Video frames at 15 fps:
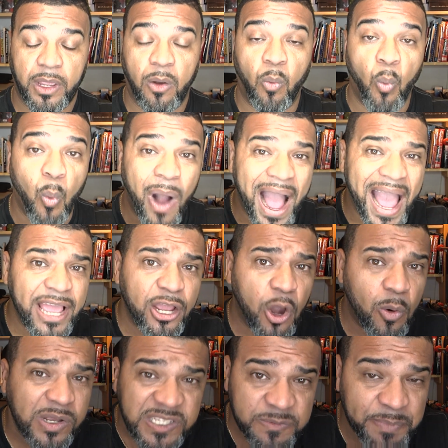Why
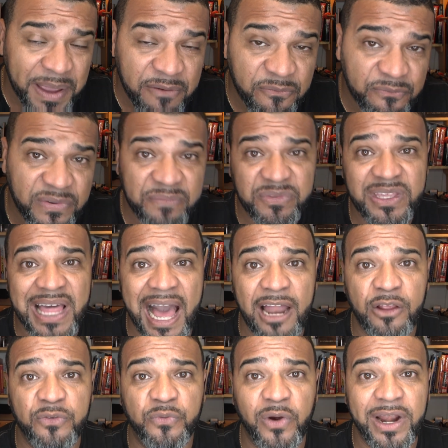go and spend
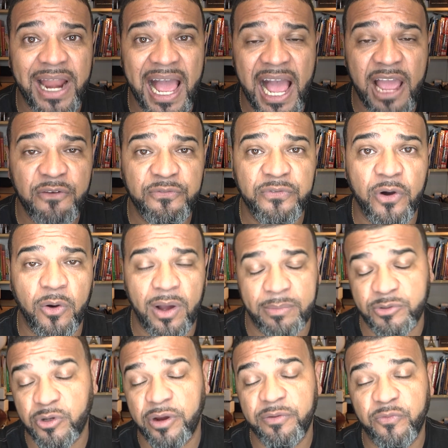$50 for an iPhone?
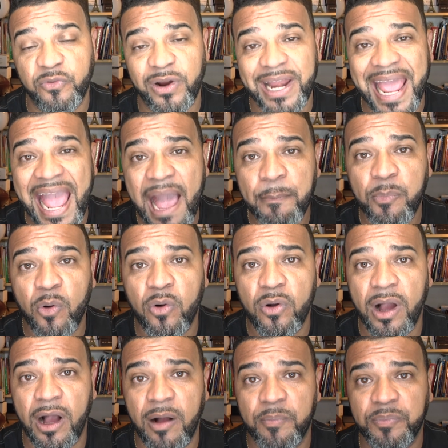I'm sorry, for an Apple
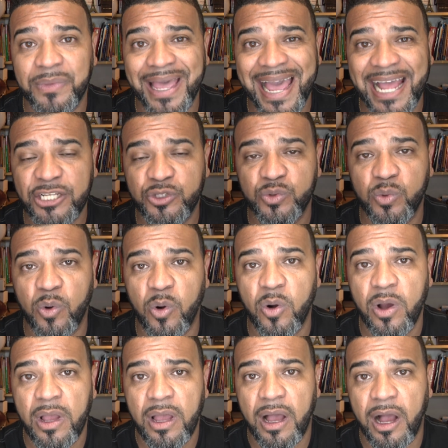actual